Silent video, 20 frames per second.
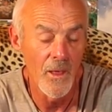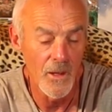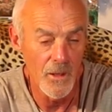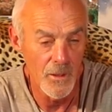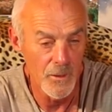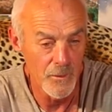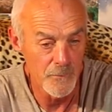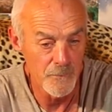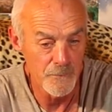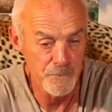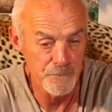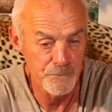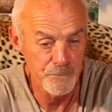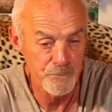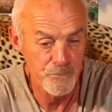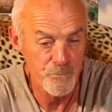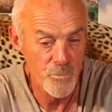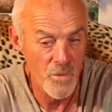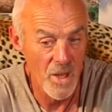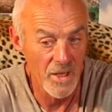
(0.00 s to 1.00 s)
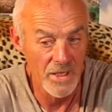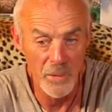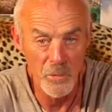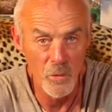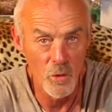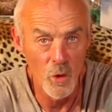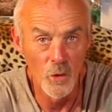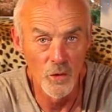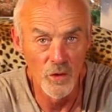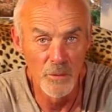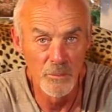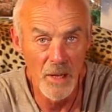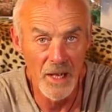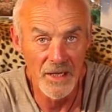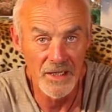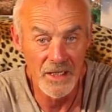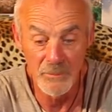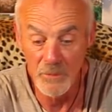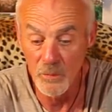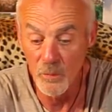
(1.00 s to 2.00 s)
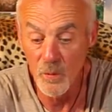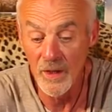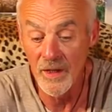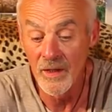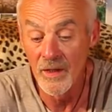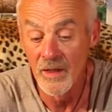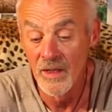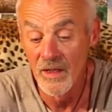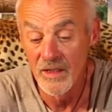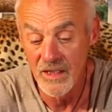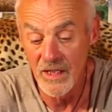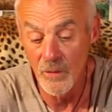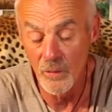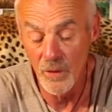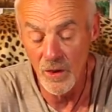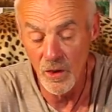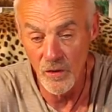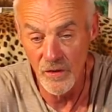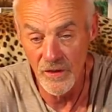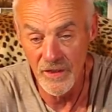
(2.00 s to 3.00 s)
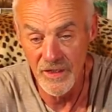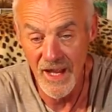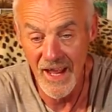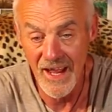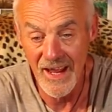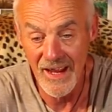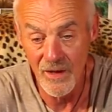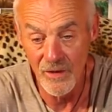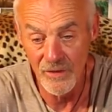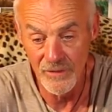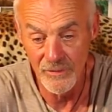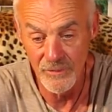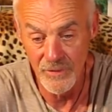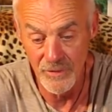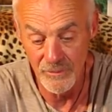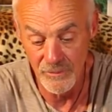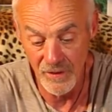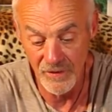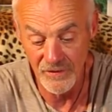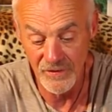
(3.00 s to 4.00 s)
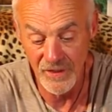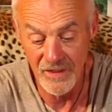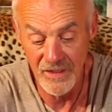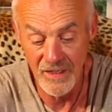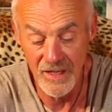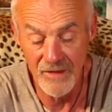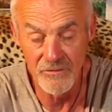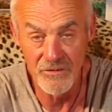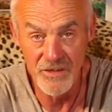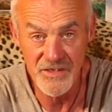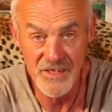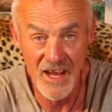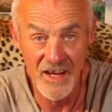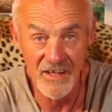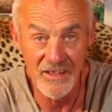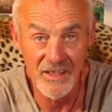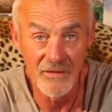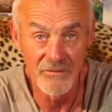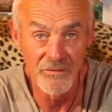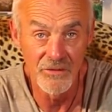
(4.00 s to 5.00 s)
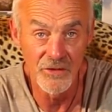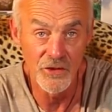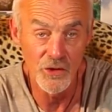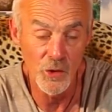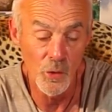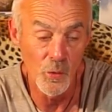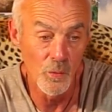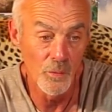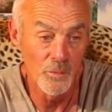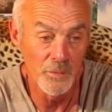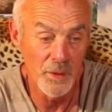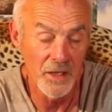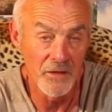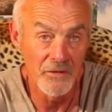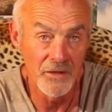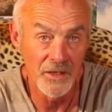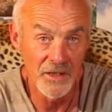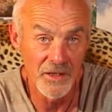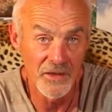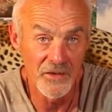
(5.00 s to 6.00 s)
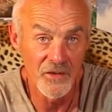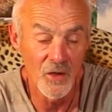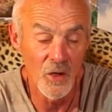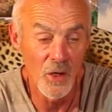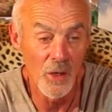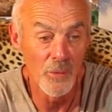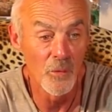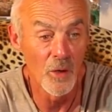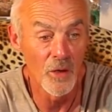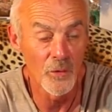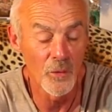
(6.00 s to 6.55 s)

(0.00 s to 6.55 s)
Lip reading: And they were on the bait. I mean, when I got the net out, like I say, the leather had sat in there for a short period of time.